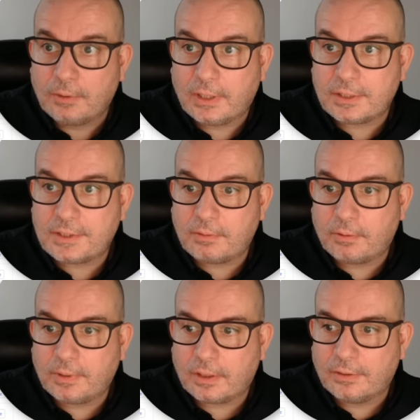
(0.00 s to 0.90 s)
let's see what
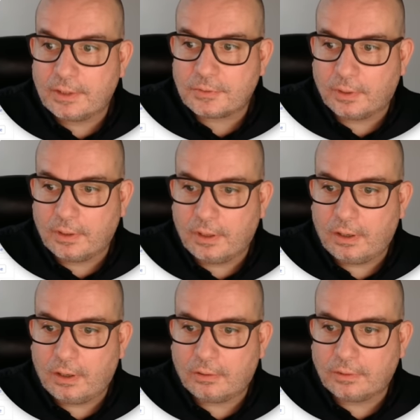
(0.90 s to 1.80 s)
we got on this one.
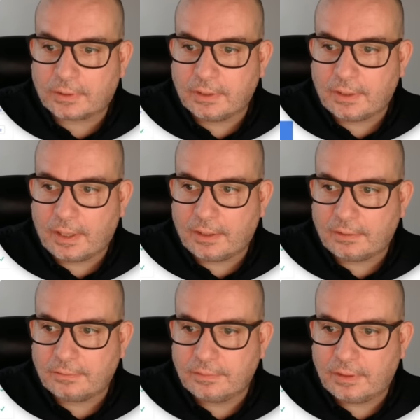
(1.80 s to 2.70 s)
Oh, look at that.
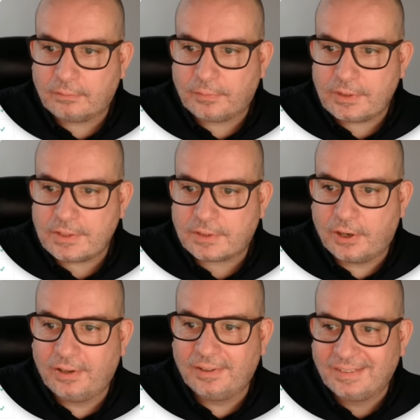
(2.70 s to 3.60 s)
This
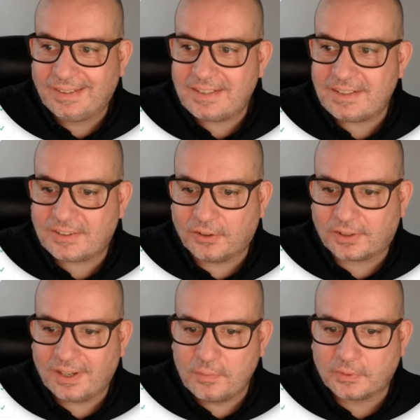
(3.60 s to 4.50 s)
has got a
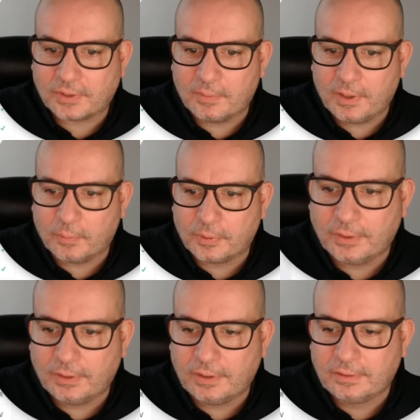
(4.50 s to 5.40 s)
couple coming up on
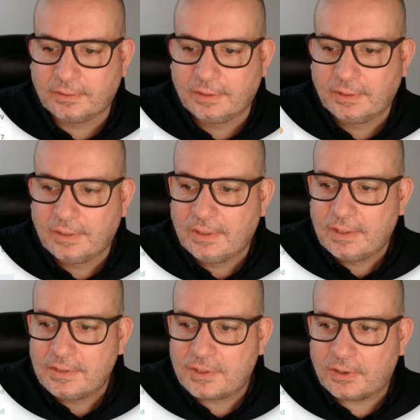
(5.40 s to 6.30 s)
look.
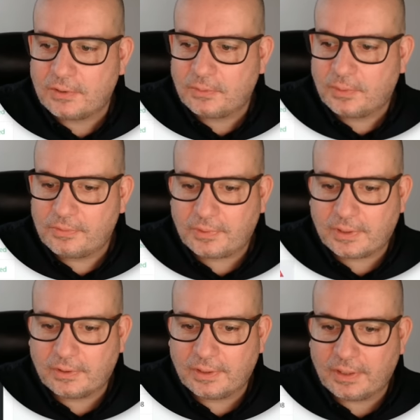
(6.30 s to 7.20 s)
So what have we
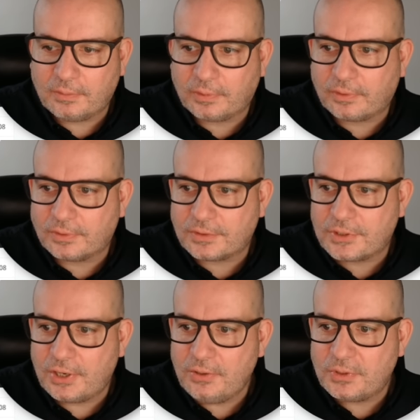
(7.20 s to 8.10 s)
got here? We've got
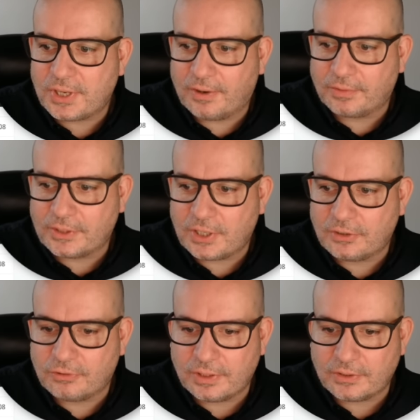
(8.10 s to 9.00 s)
two salvage
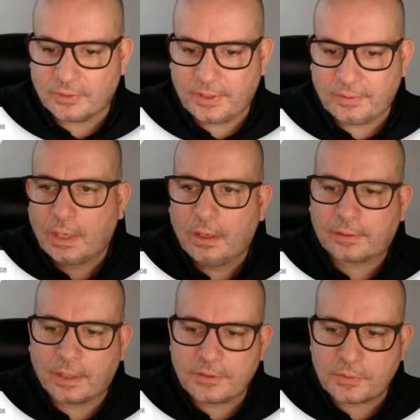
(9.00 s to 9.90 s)
histories on it.
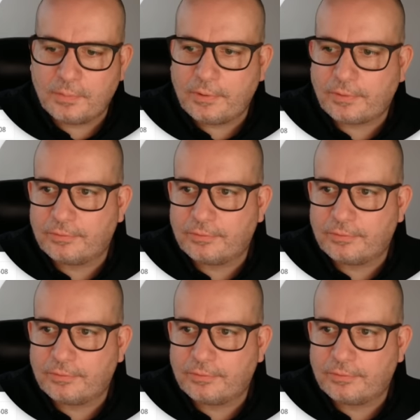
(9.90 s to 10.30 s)
Okay, so we'll move on